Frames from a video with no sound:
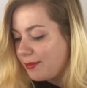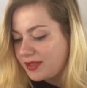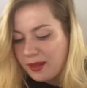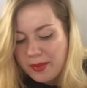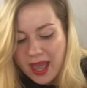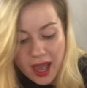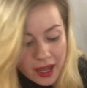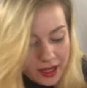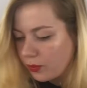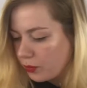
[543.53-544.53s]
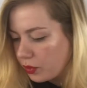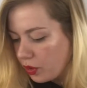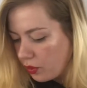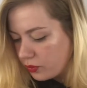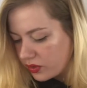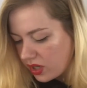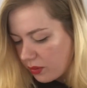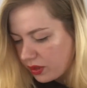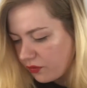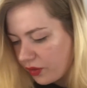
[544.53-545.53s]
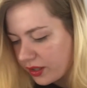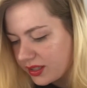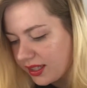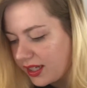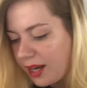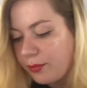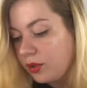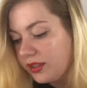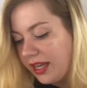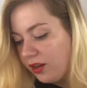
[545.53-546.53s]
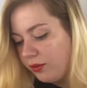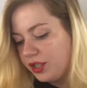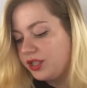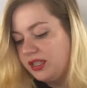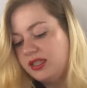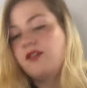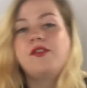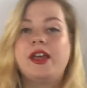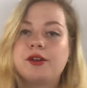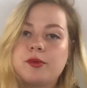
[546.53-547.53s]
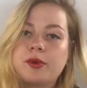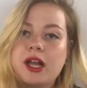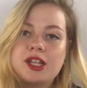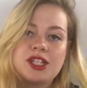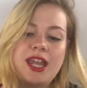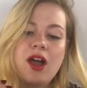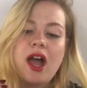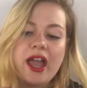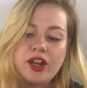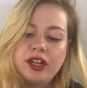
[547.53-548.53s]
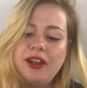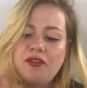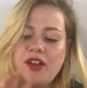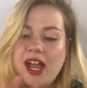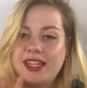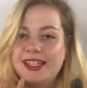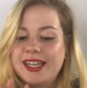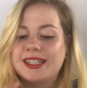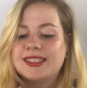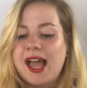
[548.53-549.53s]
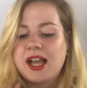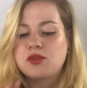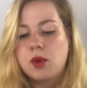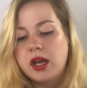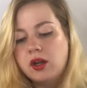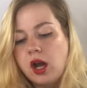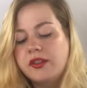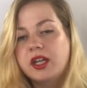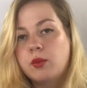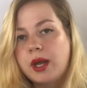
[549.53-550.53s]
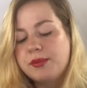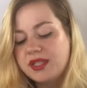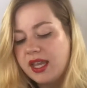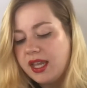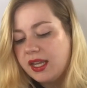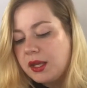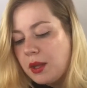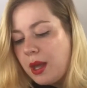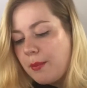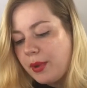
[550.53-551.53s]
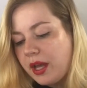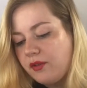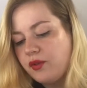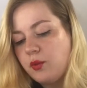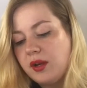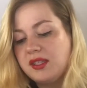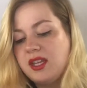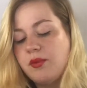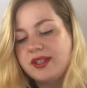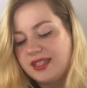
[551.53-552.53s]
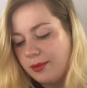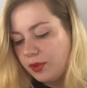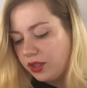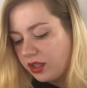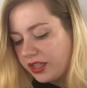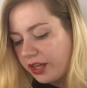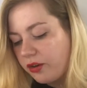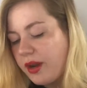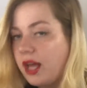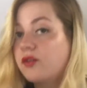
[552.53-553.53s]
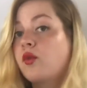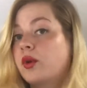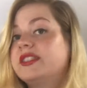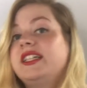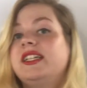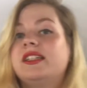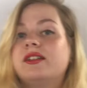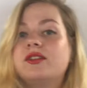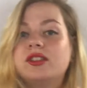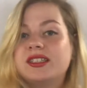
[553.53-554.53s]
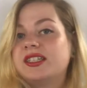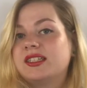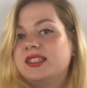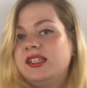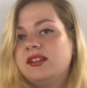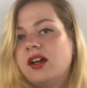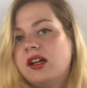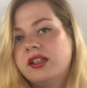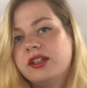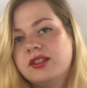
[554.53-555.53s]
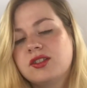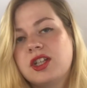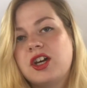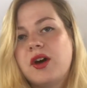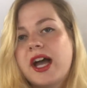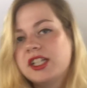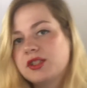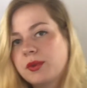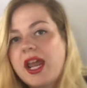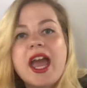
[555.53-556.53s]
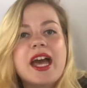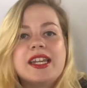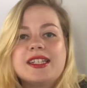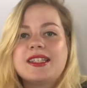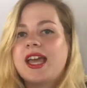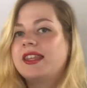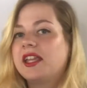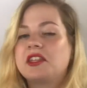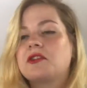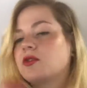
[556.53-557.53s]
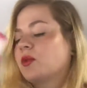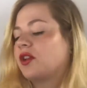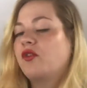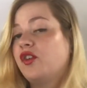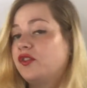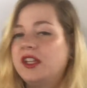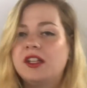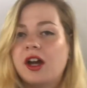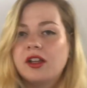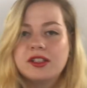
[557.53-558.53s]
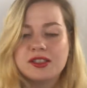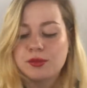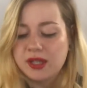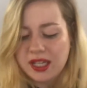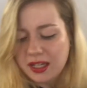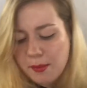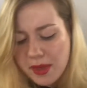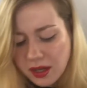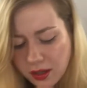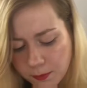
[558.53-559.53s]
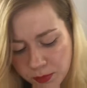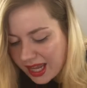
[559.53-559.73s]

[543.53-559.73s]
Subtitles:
IPSY bag. We'll go start with the first thing that I pulled out, which is the Farrah brush. Now I couldn't find the exact one on their website, but for ones that were similar, they are around $14 to $16, so I just went ahead and said that this was worth $15 to me in the middle.